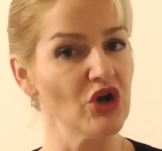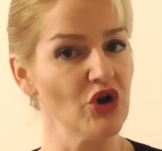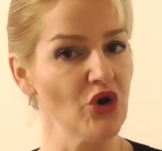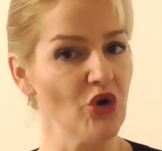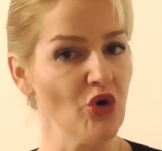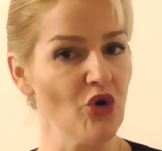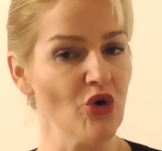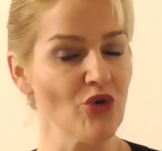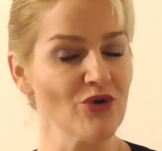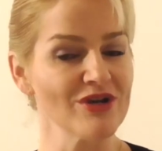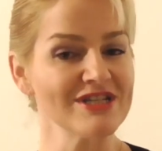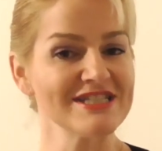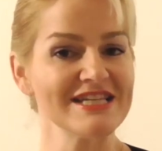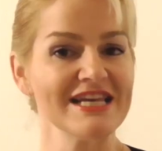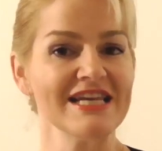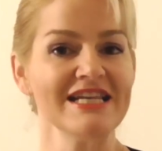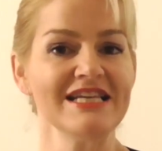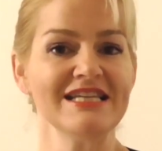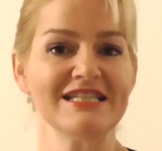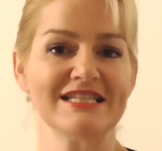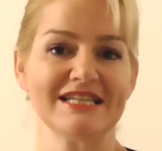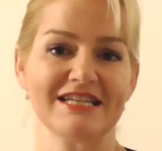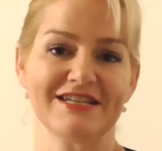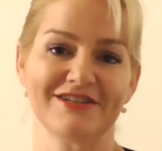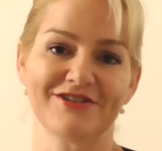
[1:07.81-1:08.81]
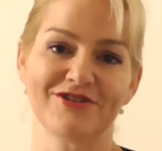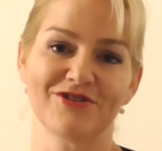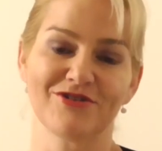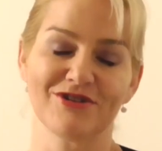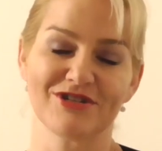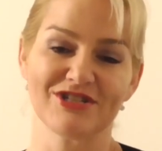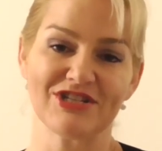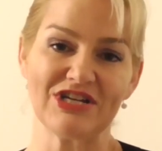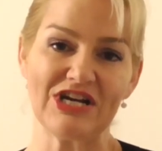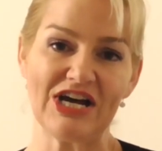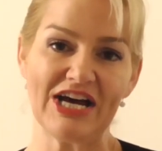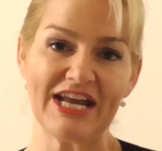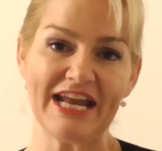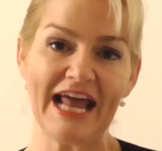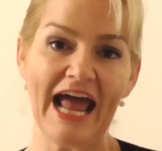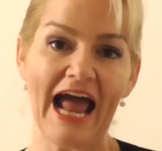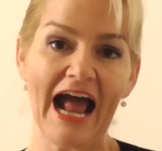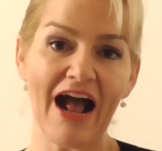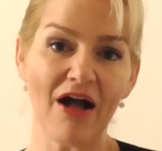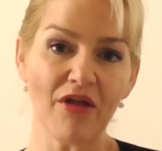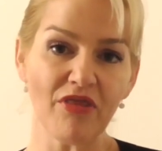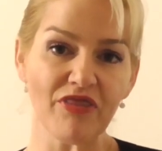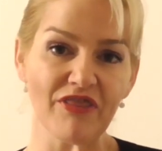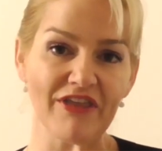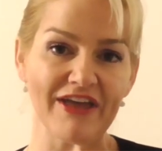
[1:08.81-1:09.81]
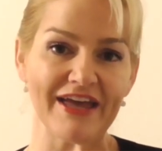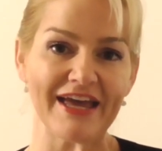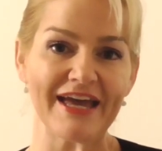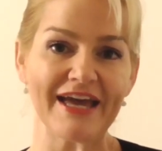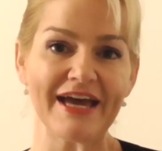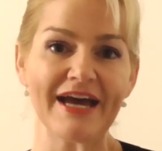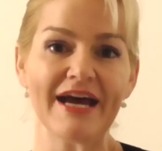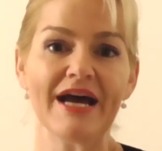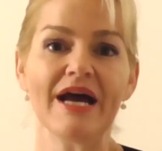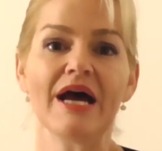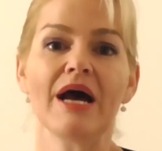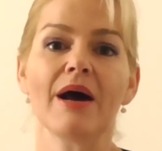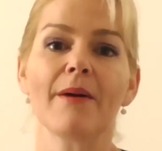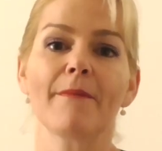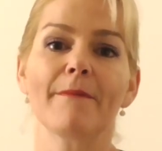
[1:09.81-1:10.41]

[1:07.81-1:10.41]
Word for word: nor is any zinc oxide out there,